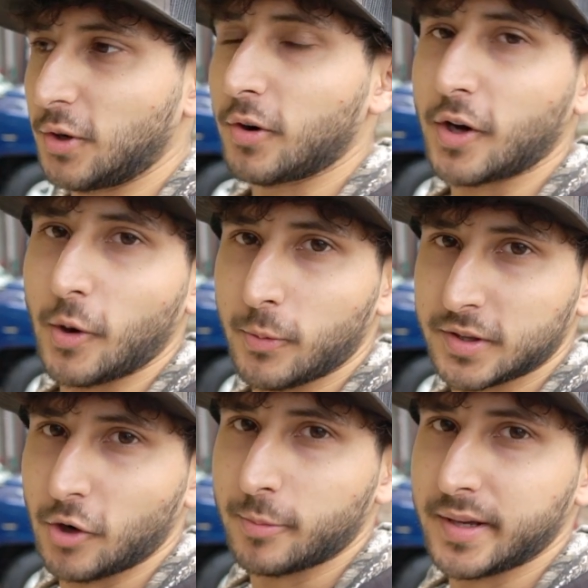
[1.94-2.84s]
going on with
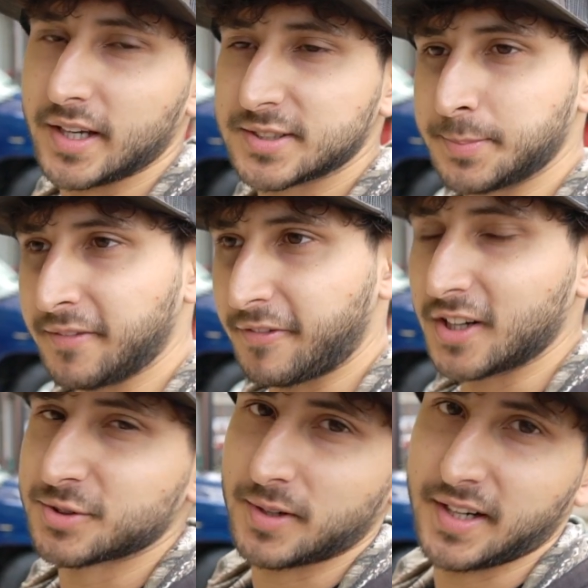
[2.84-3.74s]
the OBS, but
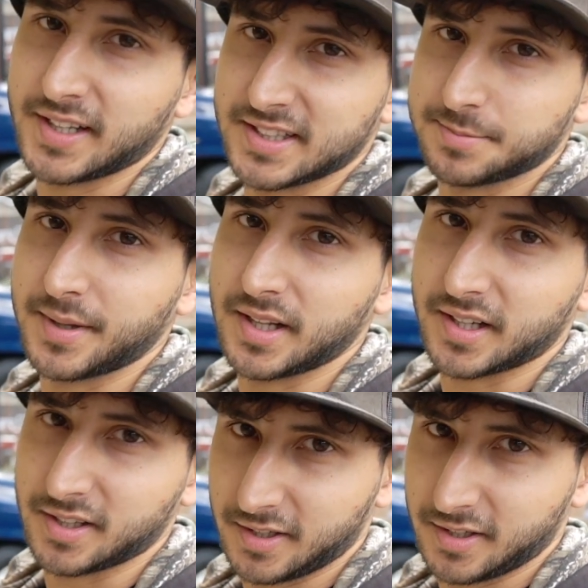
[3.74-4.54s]
first we're gonna get this bedliner